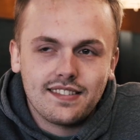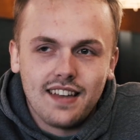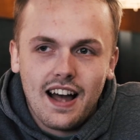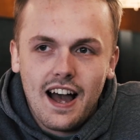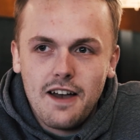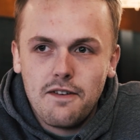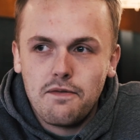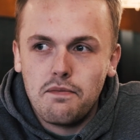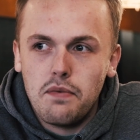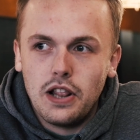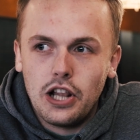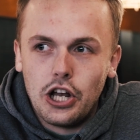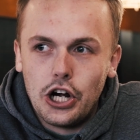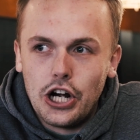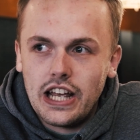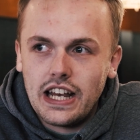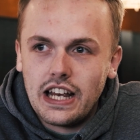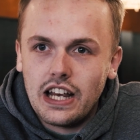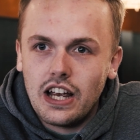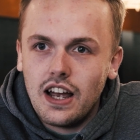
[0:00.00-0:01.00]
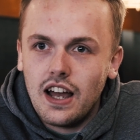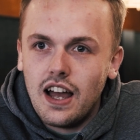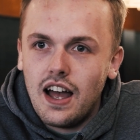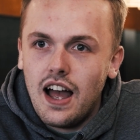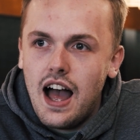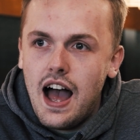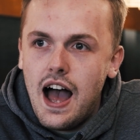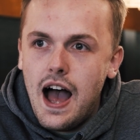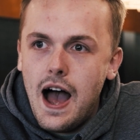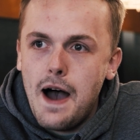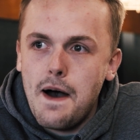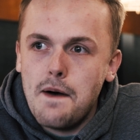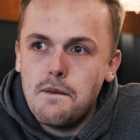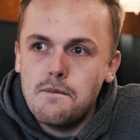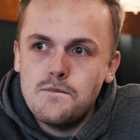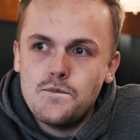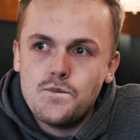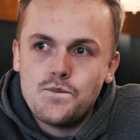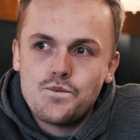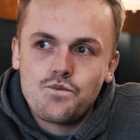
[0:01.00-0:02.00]
that I've been learning
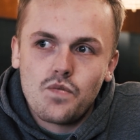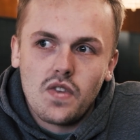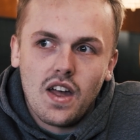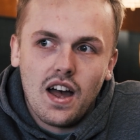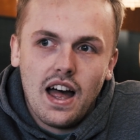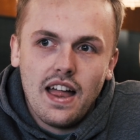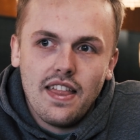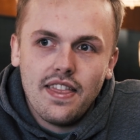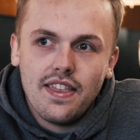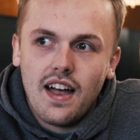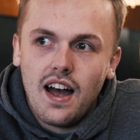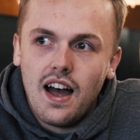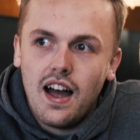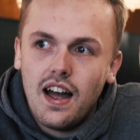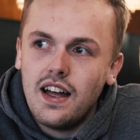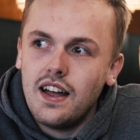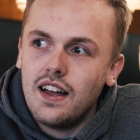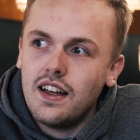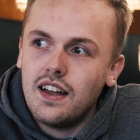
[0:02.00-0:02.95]
and that